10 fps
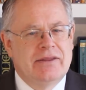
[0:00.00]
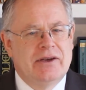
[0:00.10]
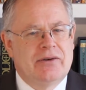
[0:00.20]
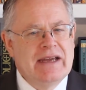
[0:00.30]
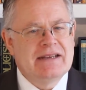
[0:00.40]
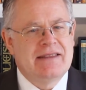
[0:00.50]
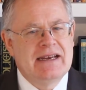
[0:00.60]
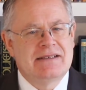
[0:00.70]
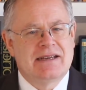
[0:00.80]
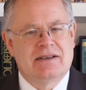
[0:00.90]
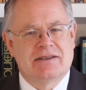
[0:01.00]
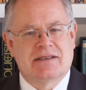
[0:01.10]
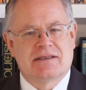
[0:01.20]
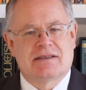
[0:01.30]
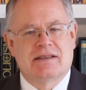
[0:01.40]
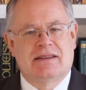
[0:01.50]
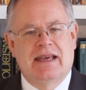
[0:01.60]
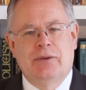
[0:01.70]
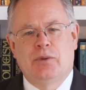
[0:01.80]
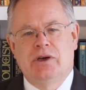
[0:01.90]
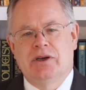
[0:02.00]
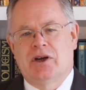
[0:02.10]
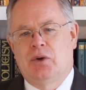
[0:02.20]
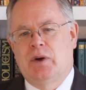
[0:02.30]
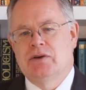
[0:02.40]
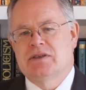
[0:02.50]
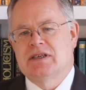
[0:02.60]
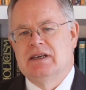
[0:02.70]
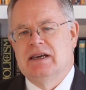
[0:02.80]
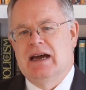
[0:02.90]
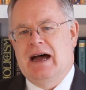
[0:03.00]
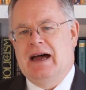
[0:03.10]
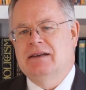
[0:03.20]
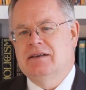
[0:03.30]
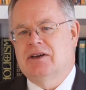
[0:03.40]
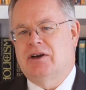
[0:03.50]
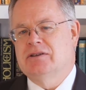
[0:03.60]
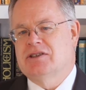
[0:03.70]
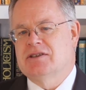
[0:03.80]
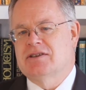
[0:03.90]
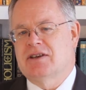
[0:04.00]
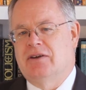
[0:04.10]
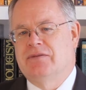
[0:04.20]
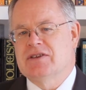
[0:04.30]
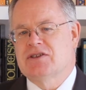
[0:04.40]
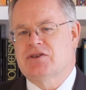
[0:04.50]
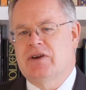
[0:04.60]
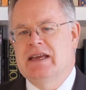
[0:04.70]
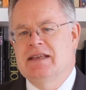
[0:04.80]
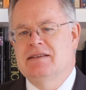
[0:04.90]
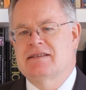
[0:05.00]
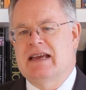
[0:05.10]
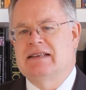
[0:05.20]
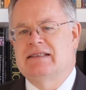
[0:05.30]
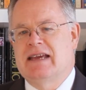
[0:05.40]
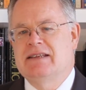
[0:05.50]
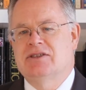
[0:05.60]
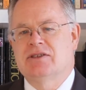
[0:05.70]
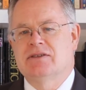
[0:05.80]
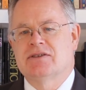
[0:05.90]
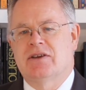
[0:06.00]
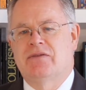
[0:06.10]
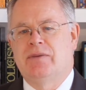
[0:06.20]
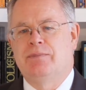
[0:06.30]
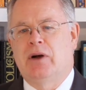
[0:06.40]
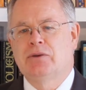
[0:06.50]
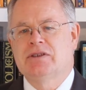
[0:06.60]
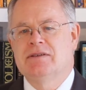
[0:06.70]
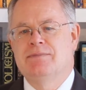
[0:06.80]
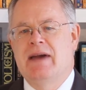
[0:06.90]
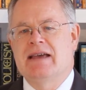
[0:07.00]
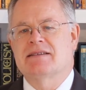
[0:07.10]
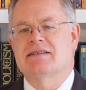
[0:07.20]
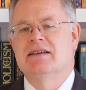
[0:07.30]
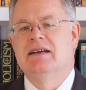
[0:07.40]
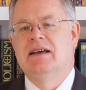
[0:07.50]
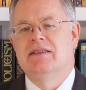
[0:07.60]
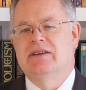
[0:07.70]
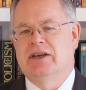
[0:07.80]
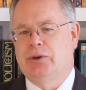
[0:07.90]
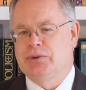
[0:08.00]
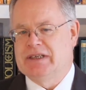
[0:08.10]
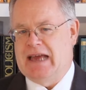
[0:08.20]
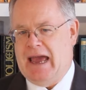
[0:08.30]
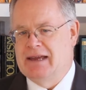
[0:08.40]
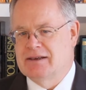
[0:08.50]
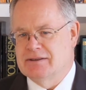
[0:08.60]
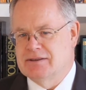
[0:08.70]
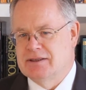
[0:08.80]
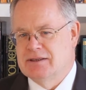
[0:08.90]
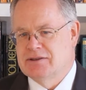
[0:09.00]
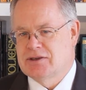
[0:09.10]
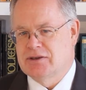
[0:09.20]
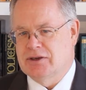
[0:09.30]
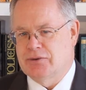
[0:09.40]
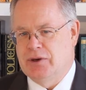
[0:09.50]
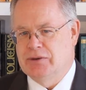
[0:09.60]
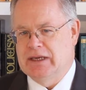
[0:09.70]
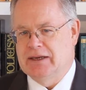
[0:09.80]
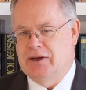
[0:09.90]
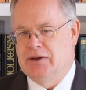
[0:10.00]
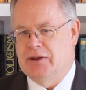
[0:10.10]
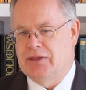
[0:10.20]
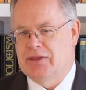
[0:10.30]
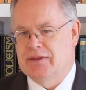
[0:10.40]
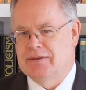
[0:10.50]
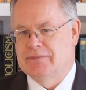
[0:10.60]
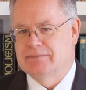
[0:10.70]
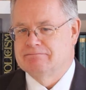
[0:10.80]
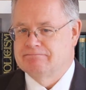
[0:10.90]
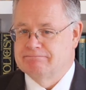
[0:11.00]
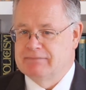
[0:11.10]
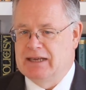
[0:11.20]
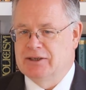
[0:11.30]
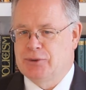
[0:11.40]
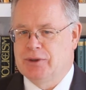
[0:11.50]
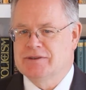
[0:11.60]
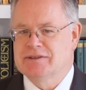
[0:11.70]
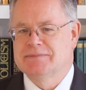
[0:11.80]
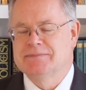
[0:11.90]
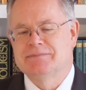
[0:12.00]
The narrator then tells us that they were, quote, "unconscious of the strains and tensions of the molten mass that hold it anchored to the groaning earth," unquote.